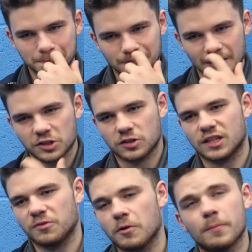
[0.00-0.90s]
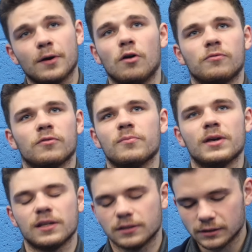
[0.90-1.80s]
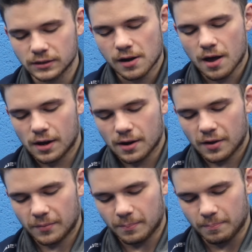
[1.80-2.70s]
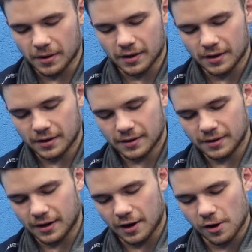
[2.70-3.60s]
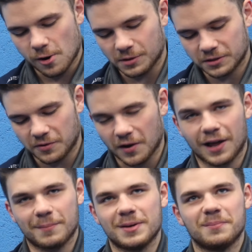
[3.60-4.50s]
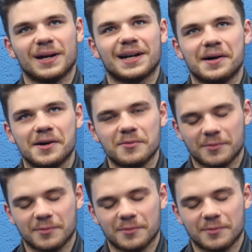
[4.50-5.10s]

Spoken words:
They felt a bit off of me. But it almost felt like being back at home